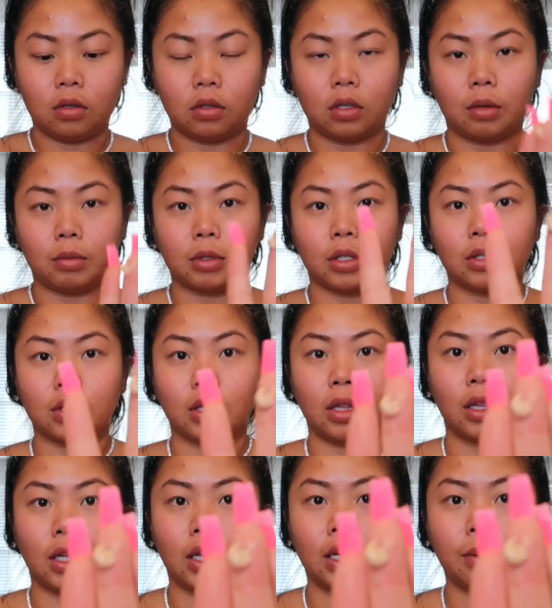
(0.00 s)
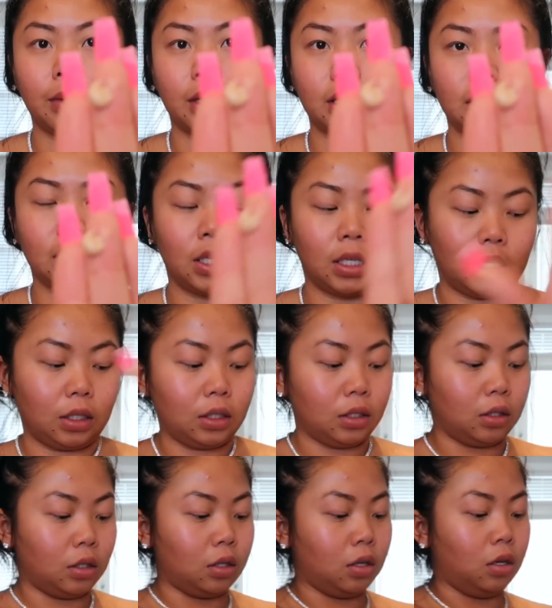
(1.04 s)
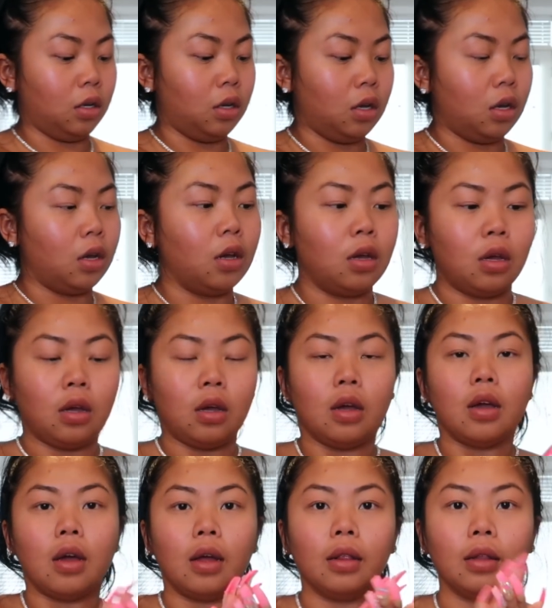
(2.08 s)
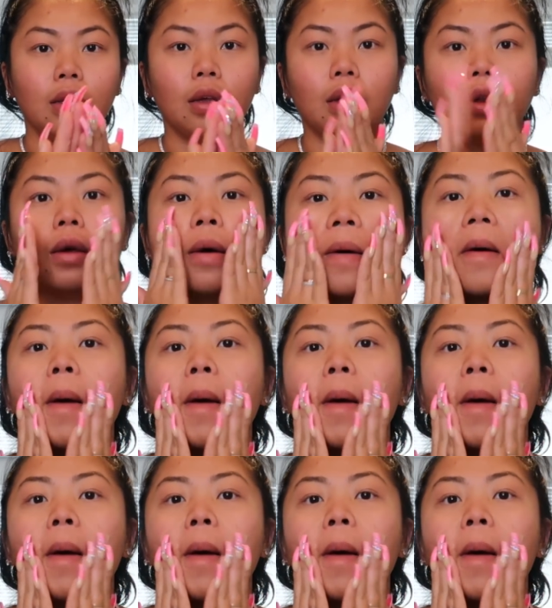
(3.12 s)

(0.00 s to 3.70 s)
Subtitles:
So I'm just gonna use a little bit to this and then